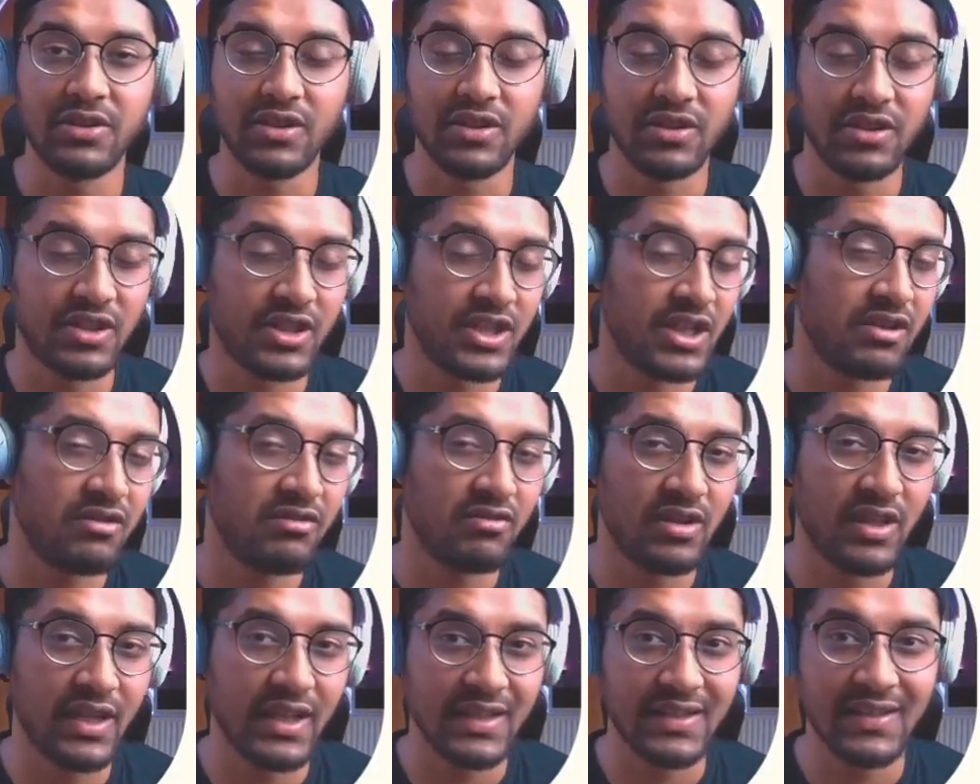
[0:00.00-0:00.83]
to
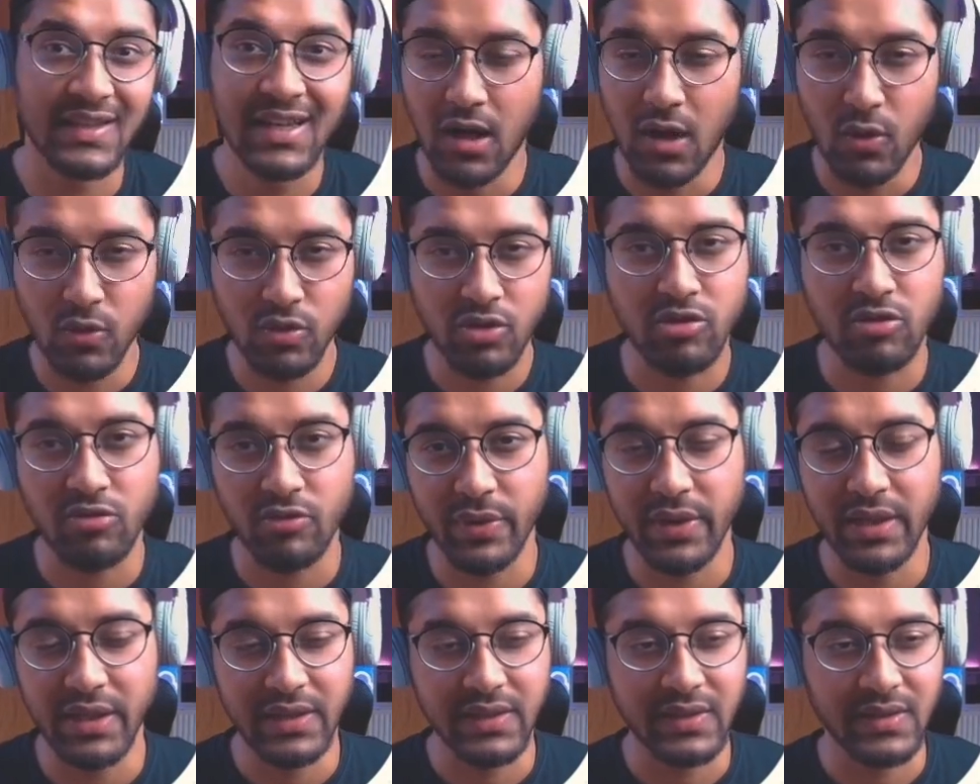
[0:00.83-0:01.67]
generate ultra
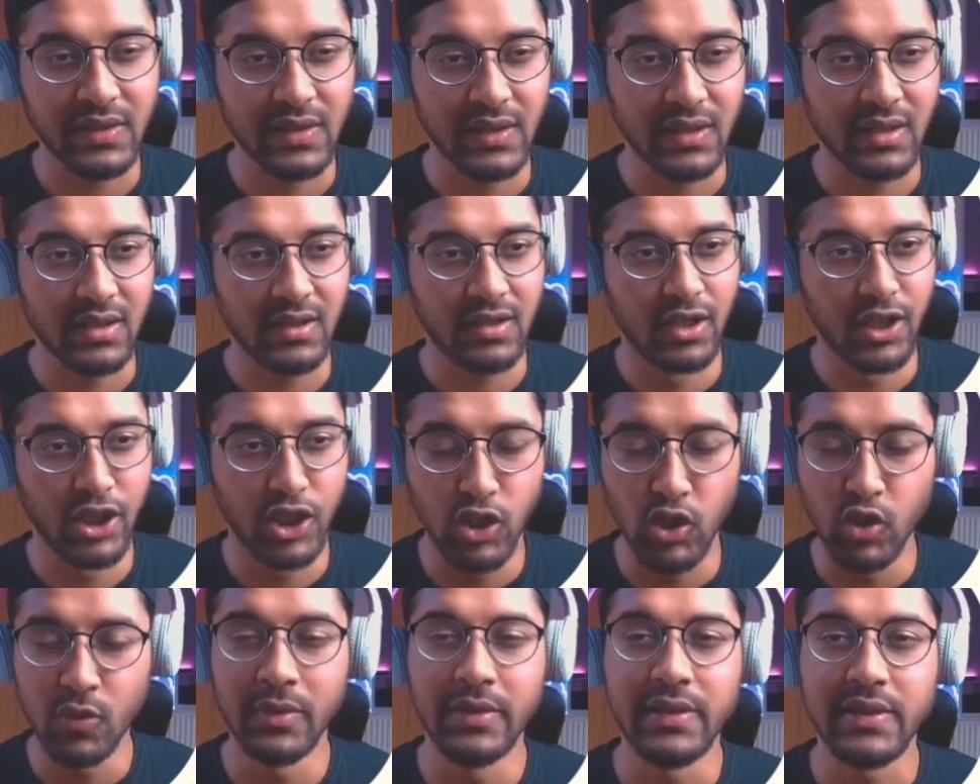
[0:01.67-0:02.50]
realistic,
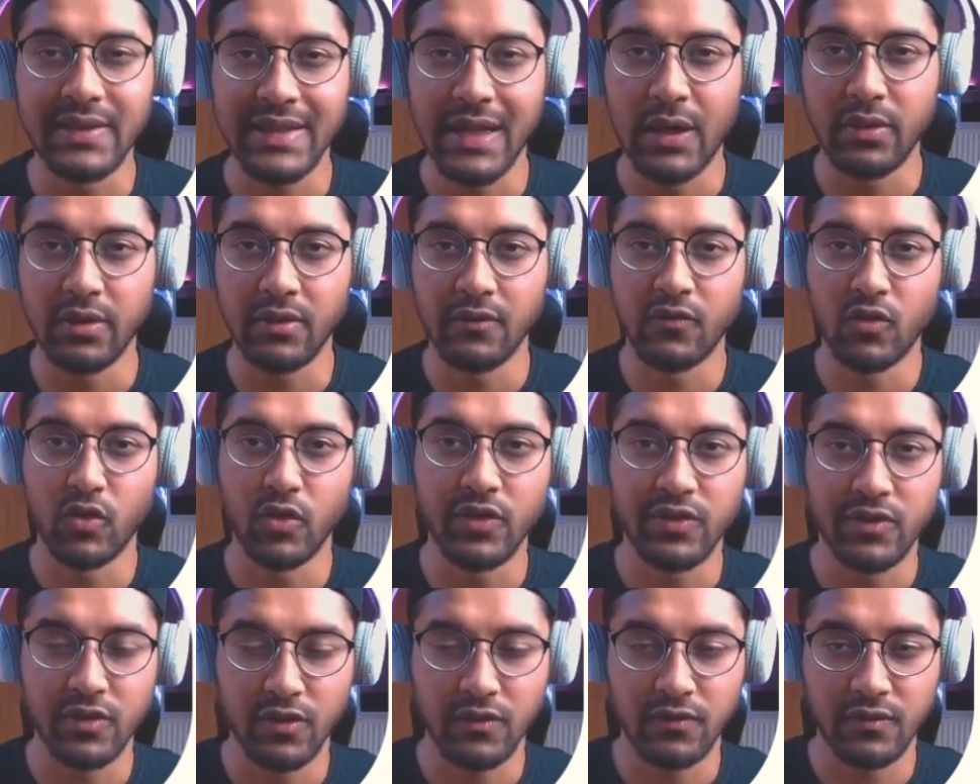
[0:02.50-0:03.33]
human sounding
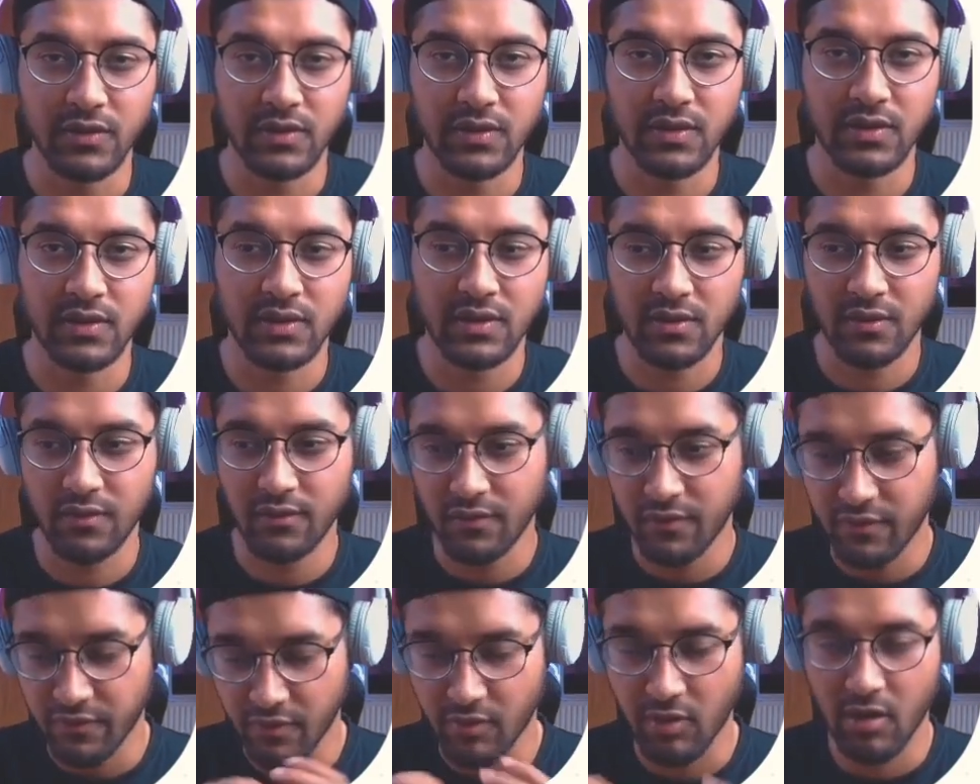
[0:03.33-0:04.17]
voiceovers
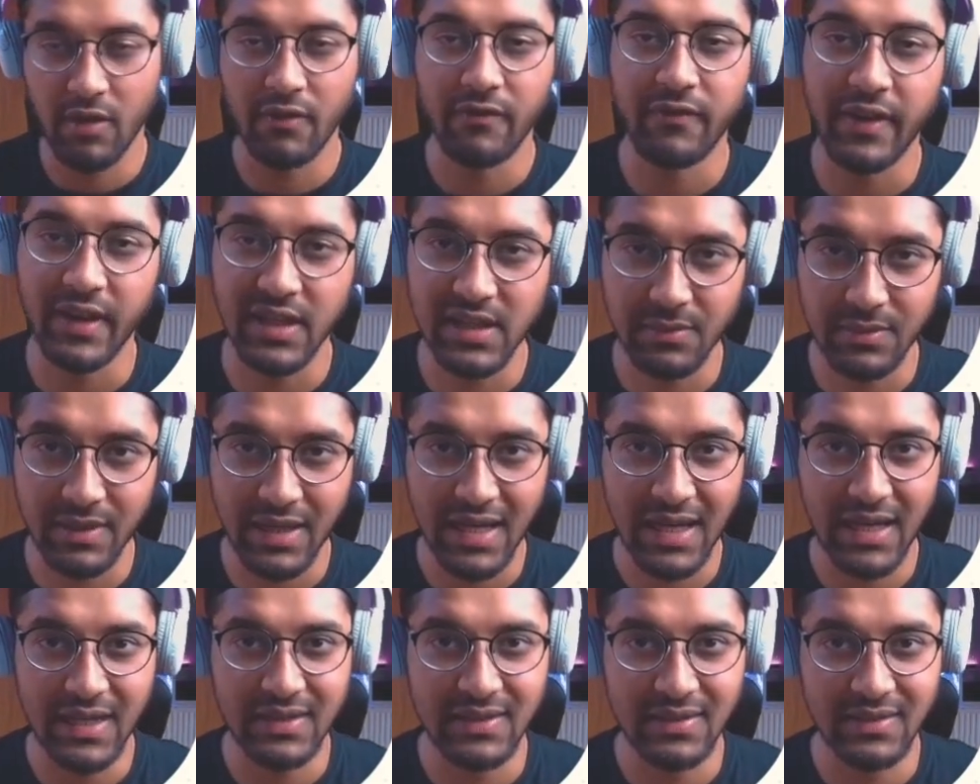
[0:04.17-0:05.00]
for our Facebook
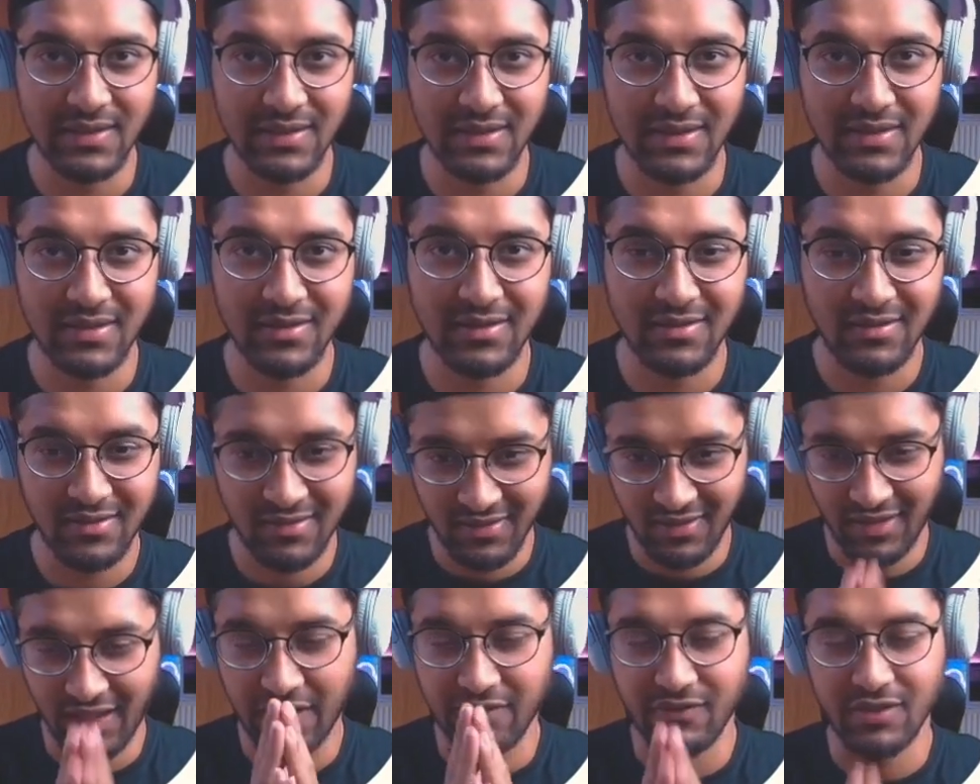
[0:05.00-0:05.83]
ads and
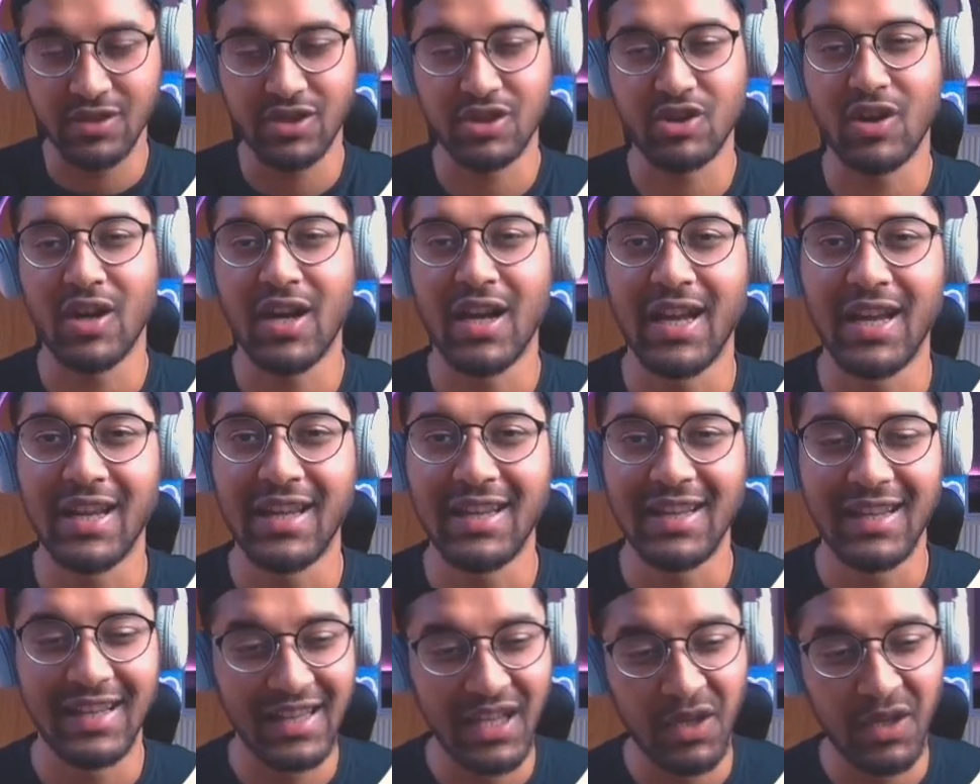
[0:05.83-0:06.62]
give it a try.